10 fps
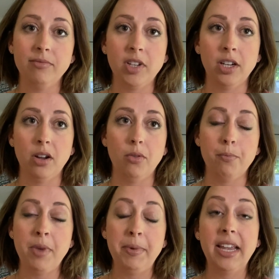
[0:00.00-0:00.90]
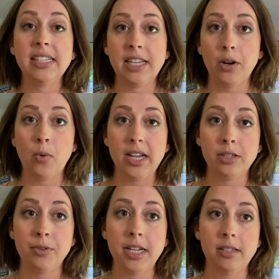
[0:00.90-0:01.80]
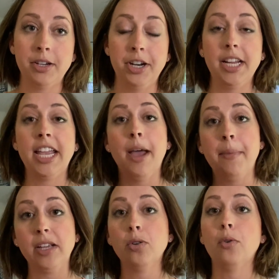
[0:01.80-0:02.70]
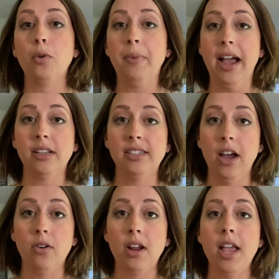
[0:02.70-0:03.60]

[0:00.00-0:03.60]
you know, maybe isn't quite so necessary to get my total back down.